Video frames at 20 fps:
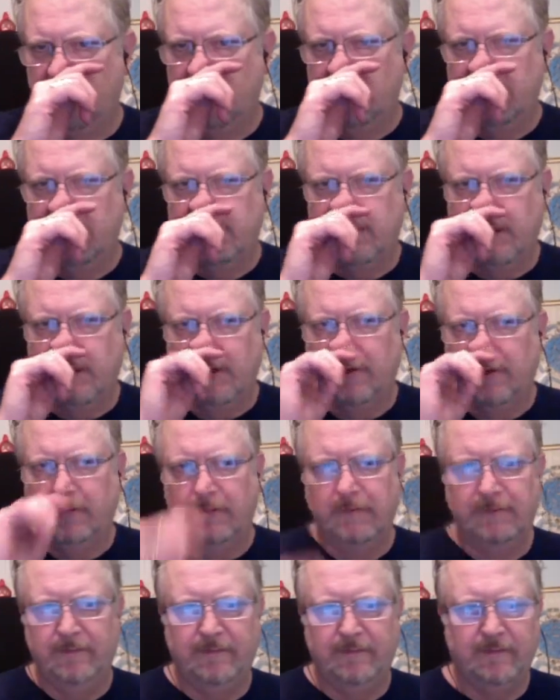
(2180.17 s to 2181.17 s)
So,
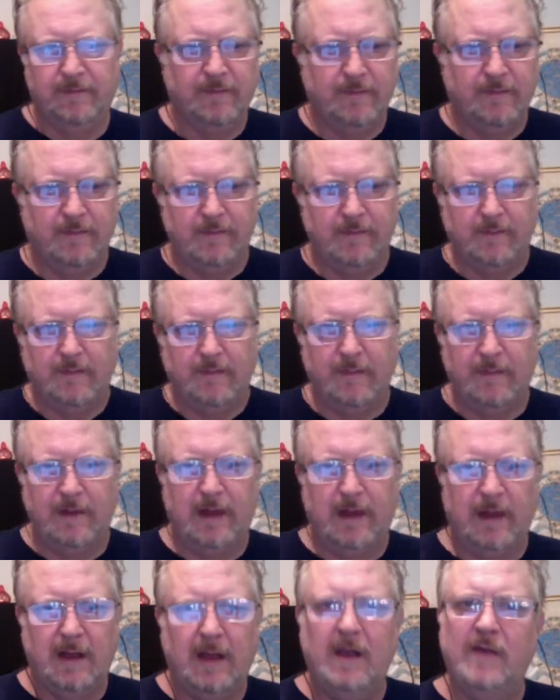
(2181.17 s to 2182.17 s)

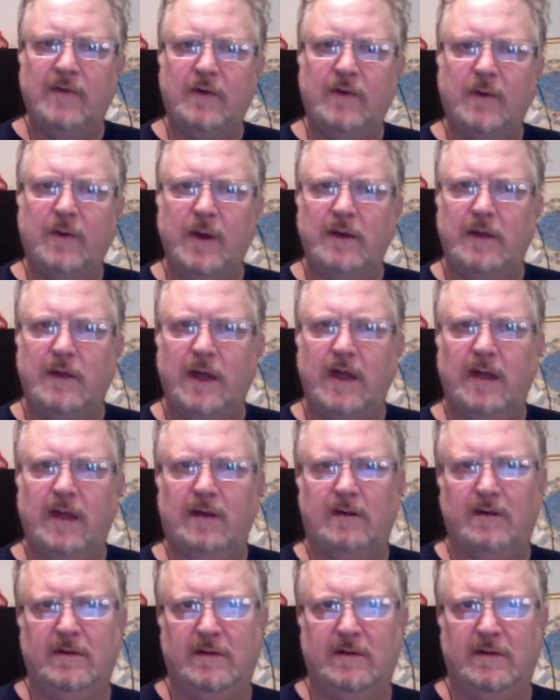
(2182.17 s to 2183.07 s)
hey, have a great day.